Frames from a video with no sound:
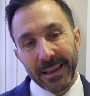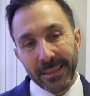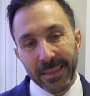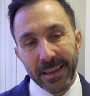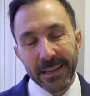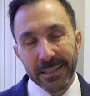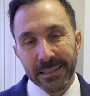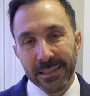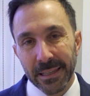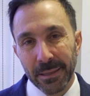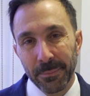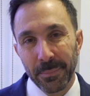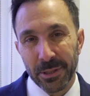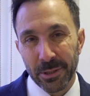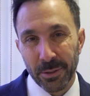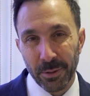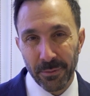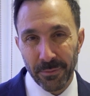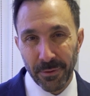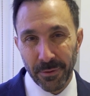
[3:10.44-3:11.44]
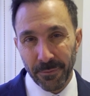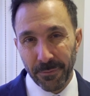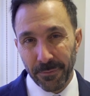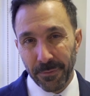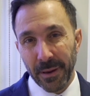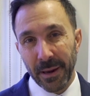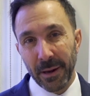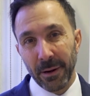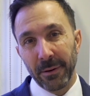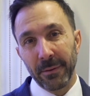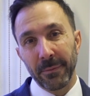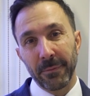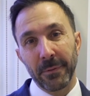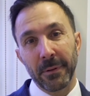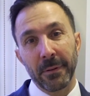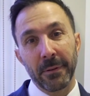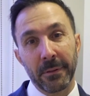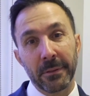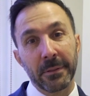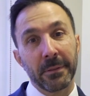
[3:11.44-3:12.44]
I think it's a little bit sort of
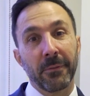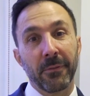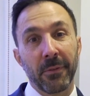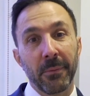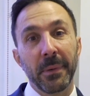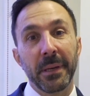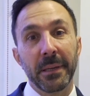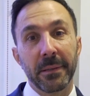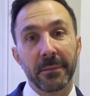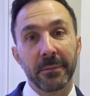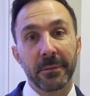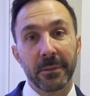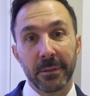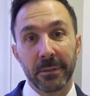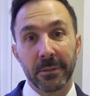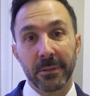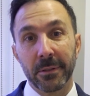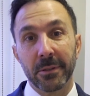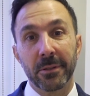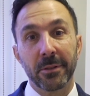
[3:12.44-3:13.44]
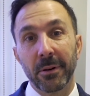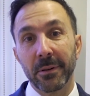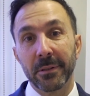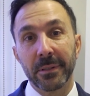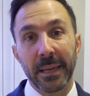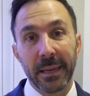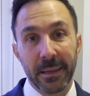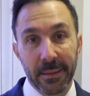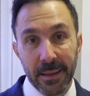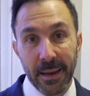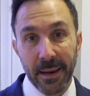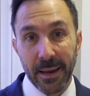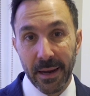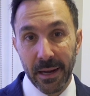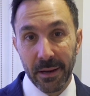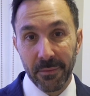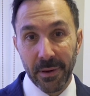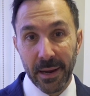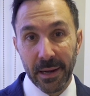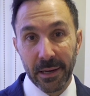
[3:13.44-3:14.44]
unfair for me to start taking that
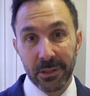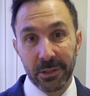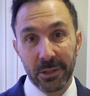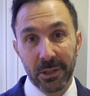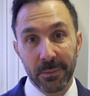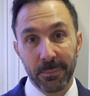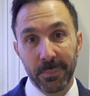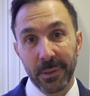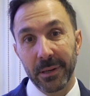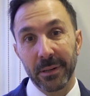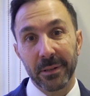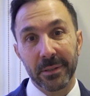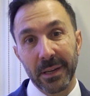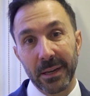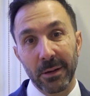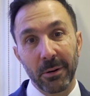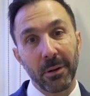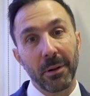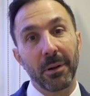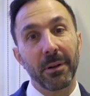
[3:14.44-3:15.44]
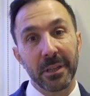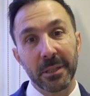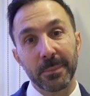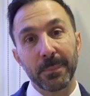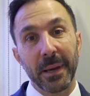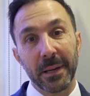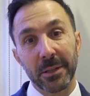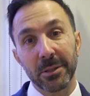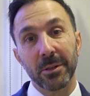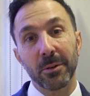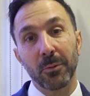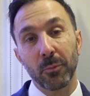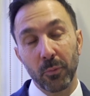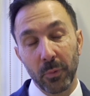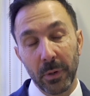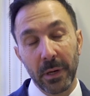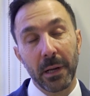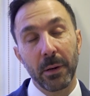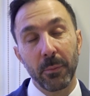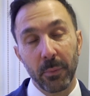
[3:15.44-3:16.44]
kind of attitude, because I know a lot of these patients are
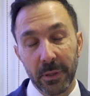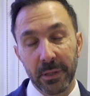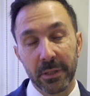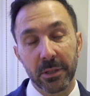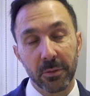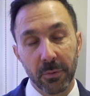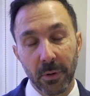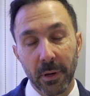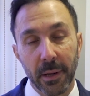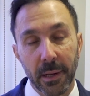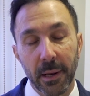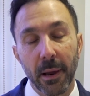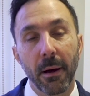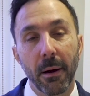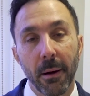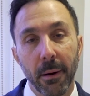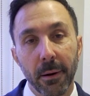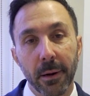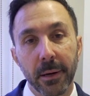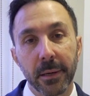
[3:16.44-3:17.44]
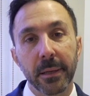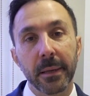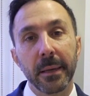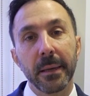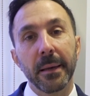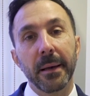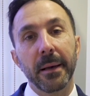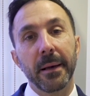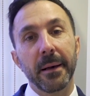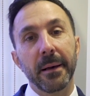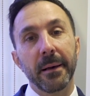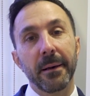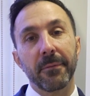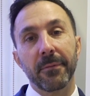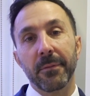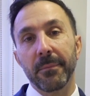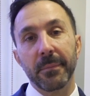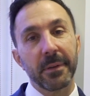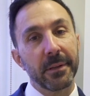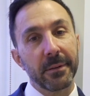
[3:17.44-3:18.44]
really struggling hard
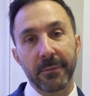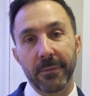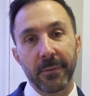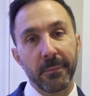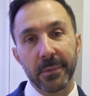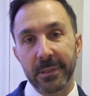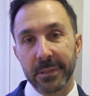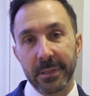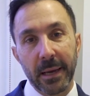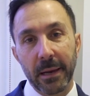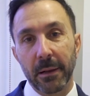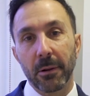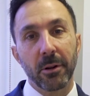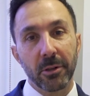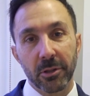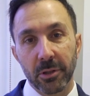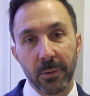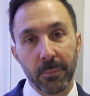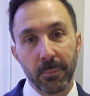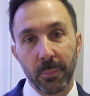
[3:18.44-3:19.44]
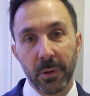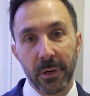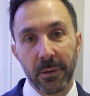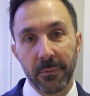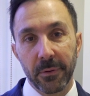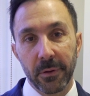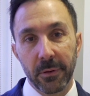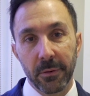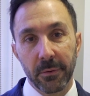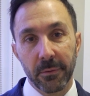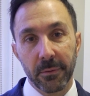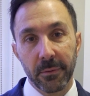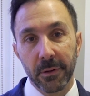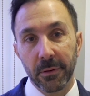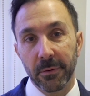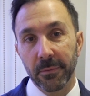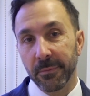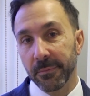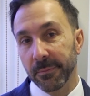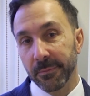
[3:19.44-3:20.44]
from a psychological point of
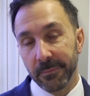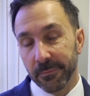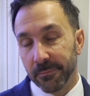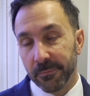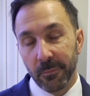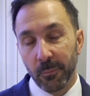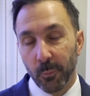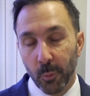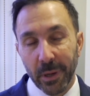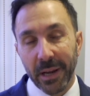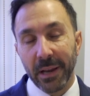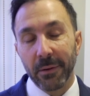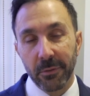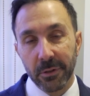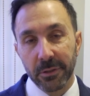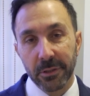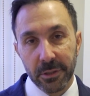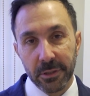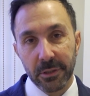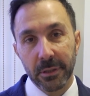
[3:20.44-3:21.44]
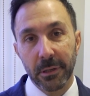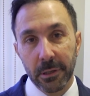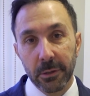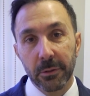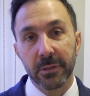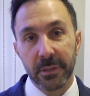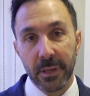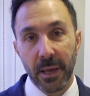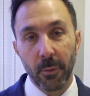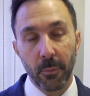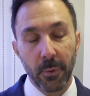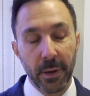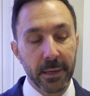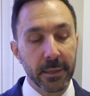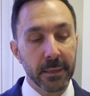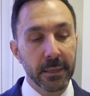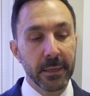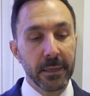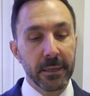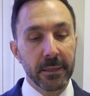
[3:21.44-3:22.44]
view, whatever, just to lose that
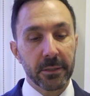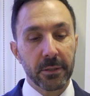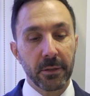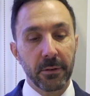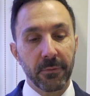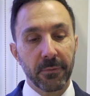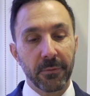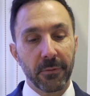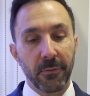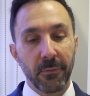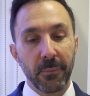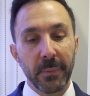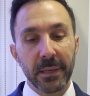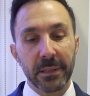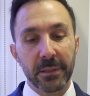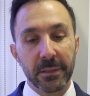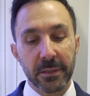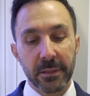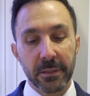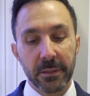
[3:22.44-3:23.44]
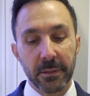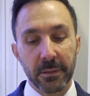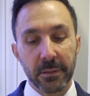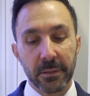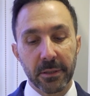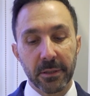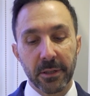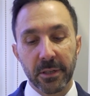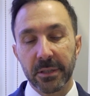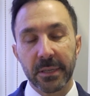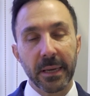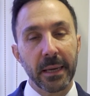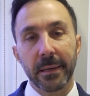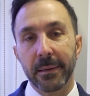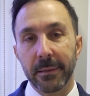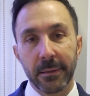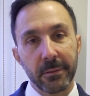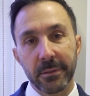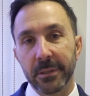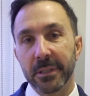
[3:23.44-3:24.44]
weight. So for me to just
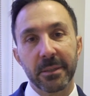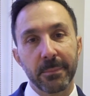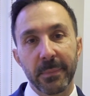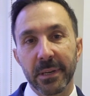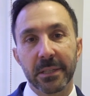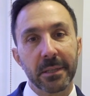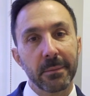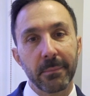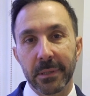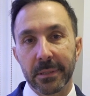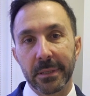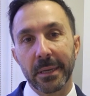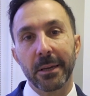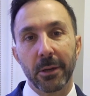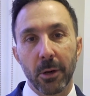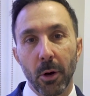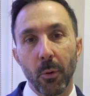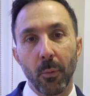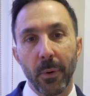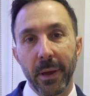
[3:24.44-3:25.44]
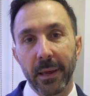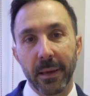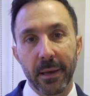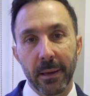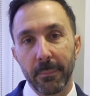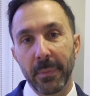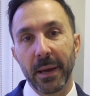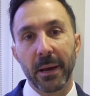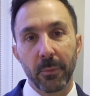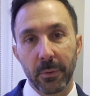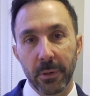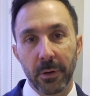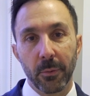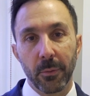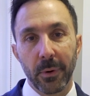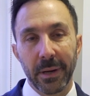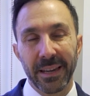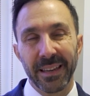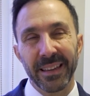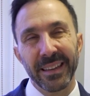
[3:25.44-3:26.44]
say, dismiss them and say, go away, come back when
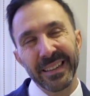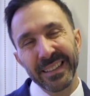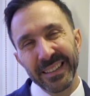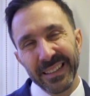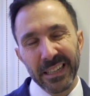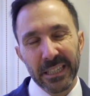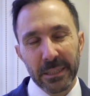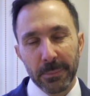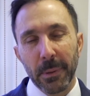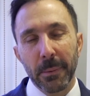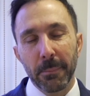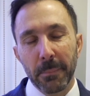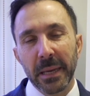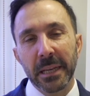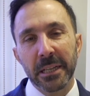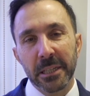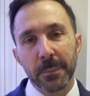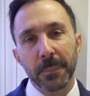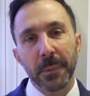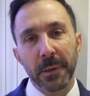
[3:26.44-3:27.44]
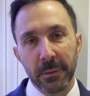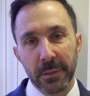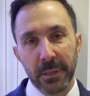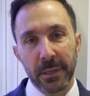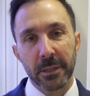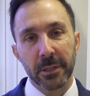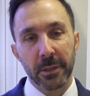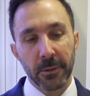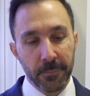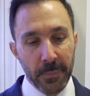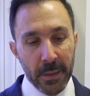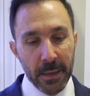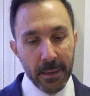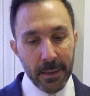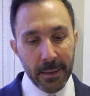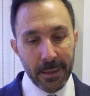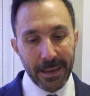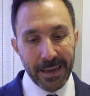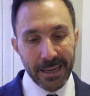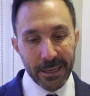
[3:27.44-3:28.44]
you're ready, is a bit mean-spirited. So
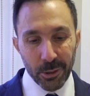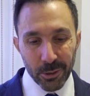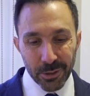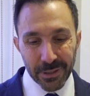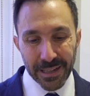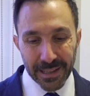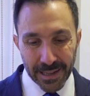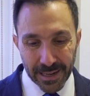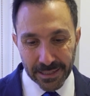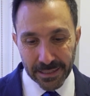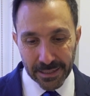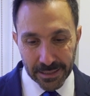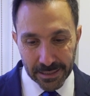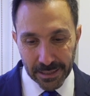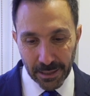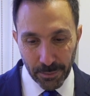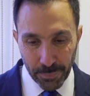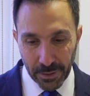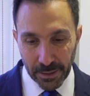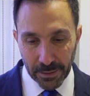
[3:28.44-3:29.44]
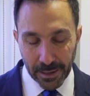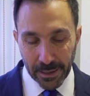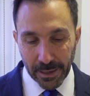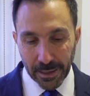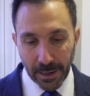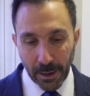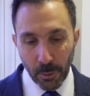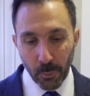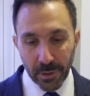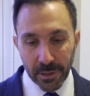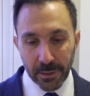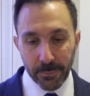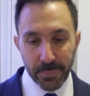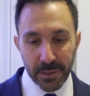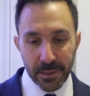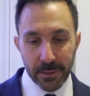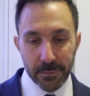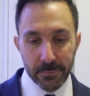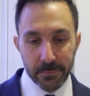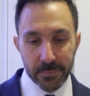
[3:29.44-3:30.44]
I usually like to tell people, I want
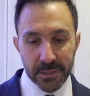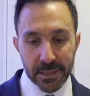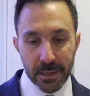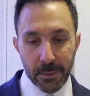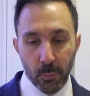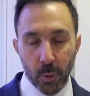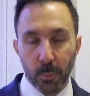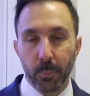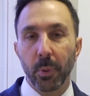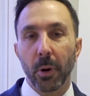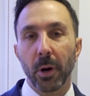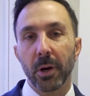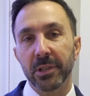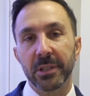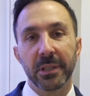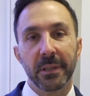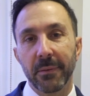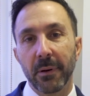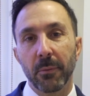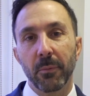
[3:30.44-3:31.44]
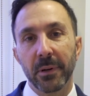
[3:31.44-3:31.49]
to sound more positive.